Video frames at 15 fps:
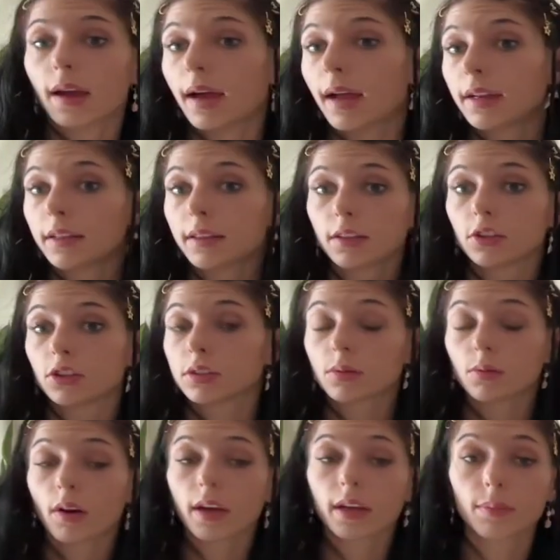anything just
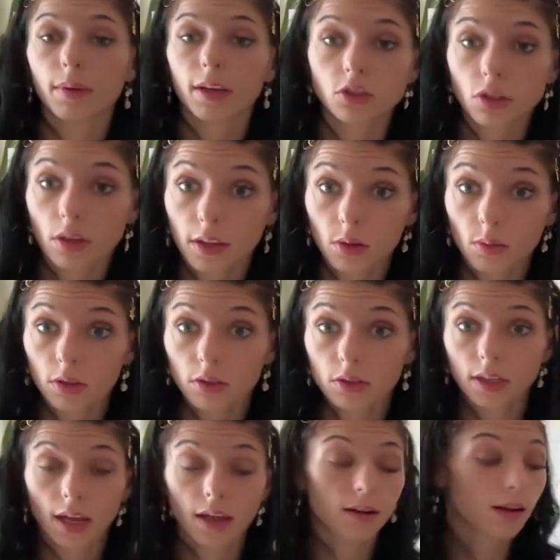so I can make sure that you
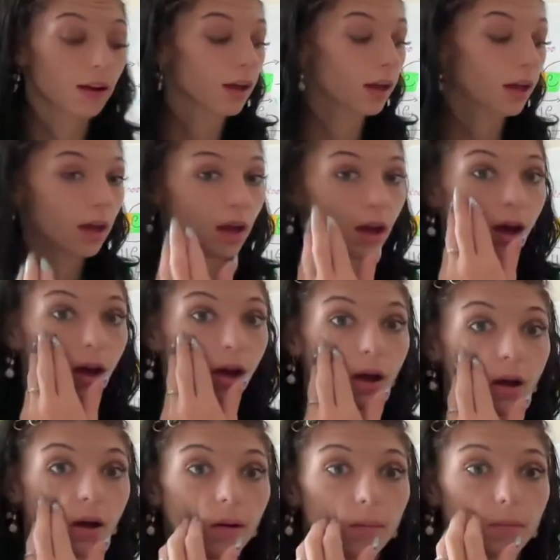understand.
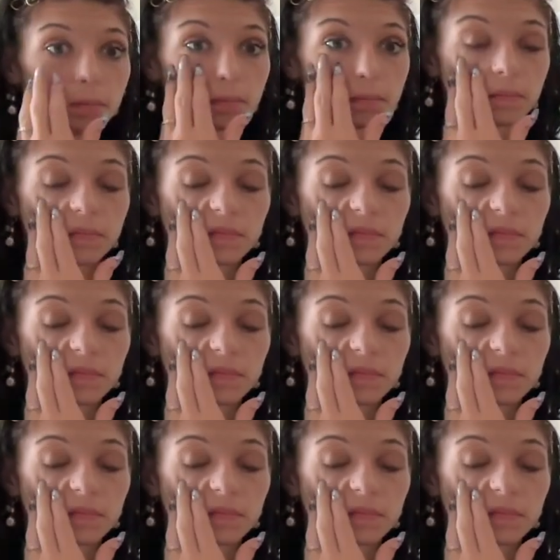Um,